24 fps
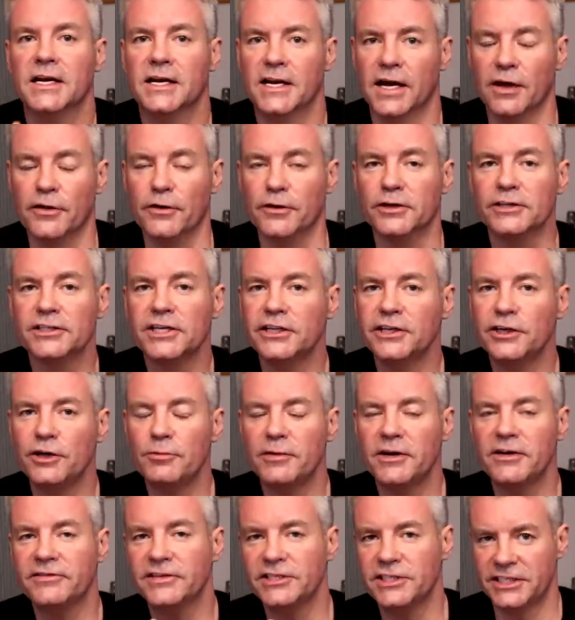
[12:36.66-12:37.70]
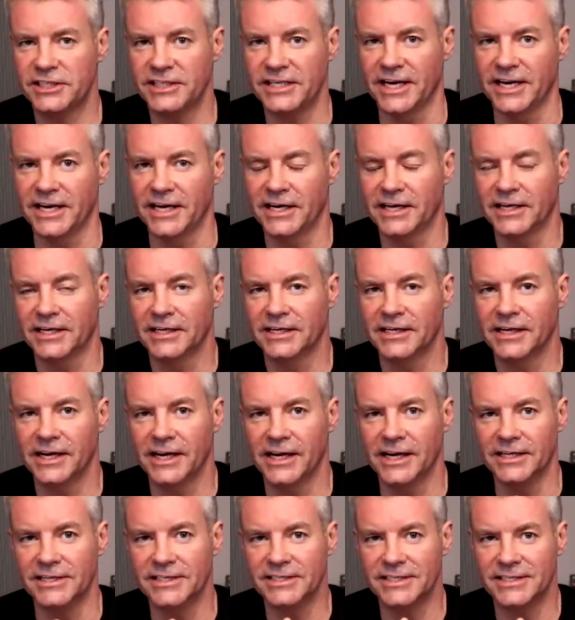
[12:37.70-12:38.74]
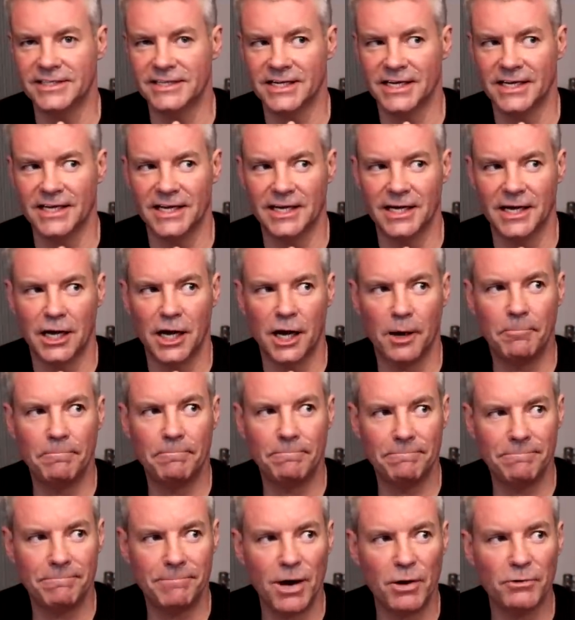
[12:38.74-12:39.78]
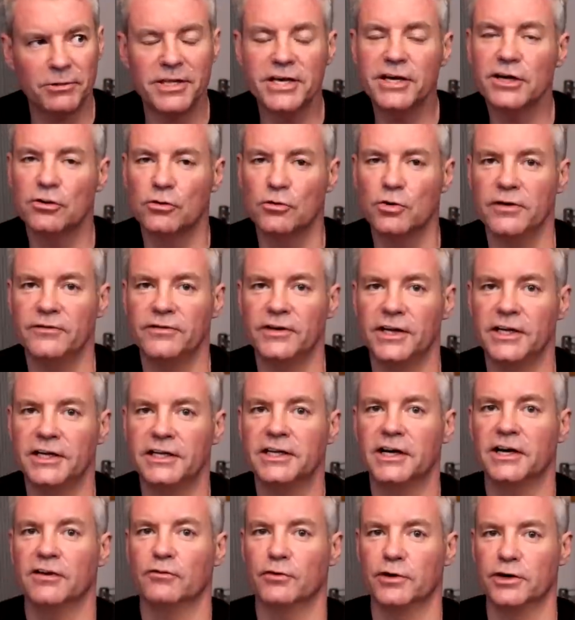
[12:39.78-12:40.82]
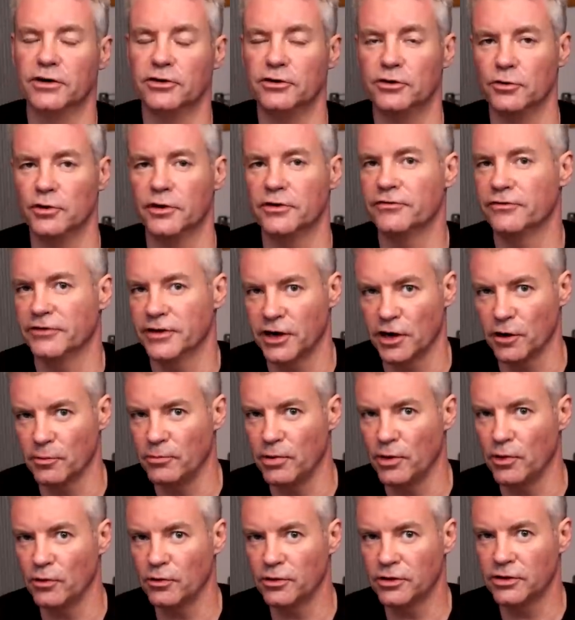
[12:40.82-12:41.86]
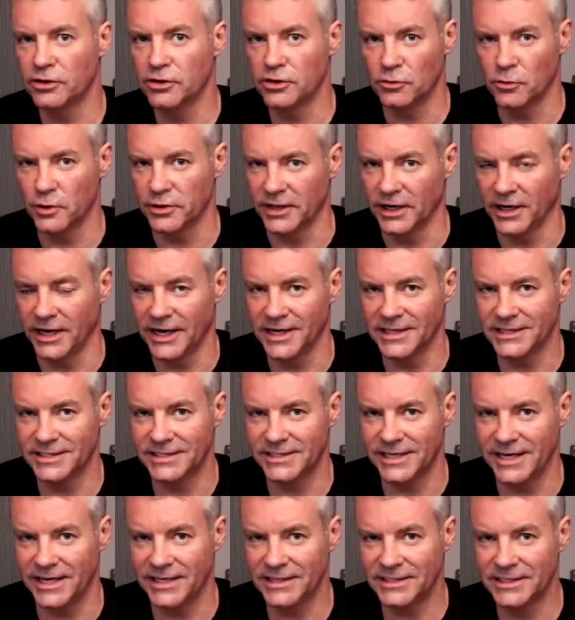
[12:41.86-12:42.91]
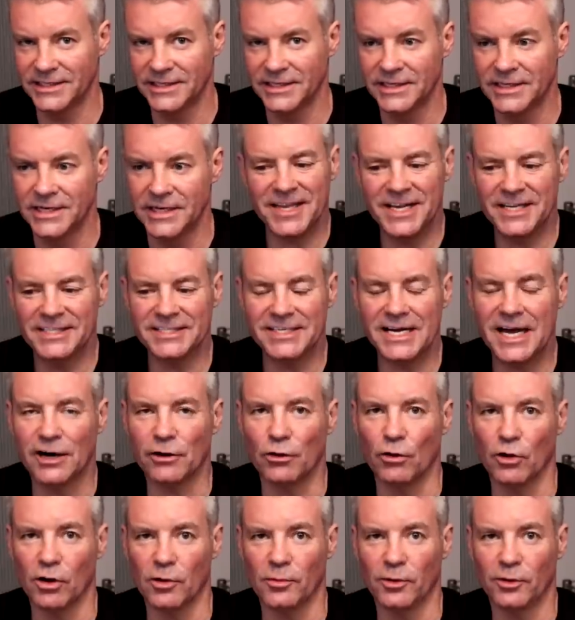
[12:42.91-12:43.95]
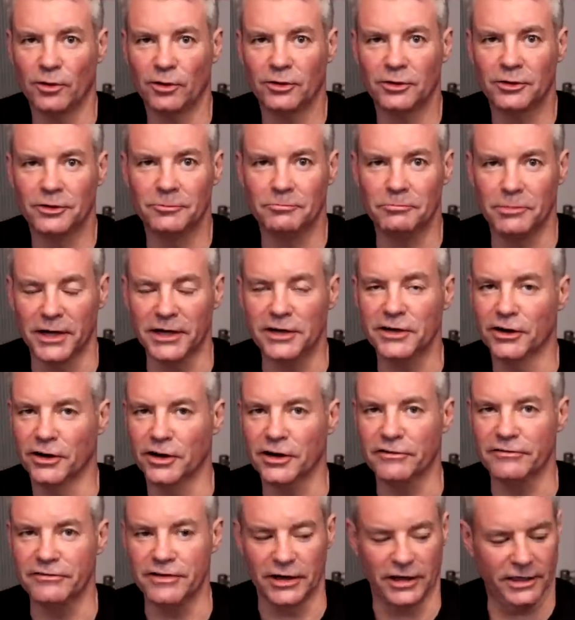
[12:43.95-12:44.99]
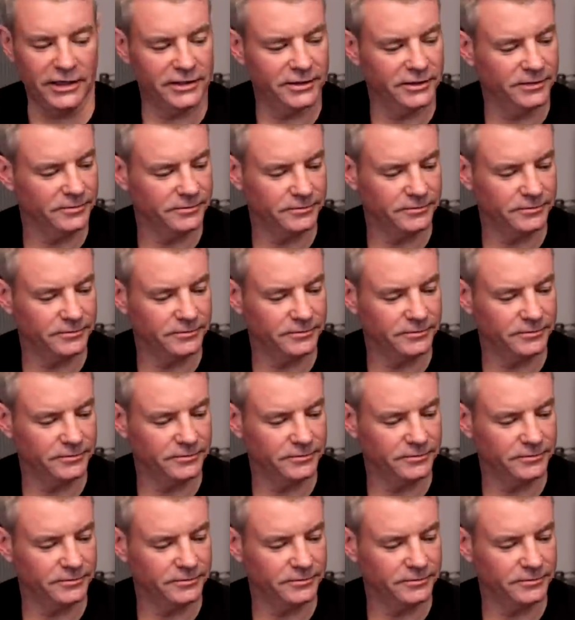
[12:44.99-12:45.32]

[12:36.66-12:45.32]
Now there is a little bit of a sting. It's about the equivalent of when you're doing a finger poke with a lancet. It's not horrible, but you're gonna feel it.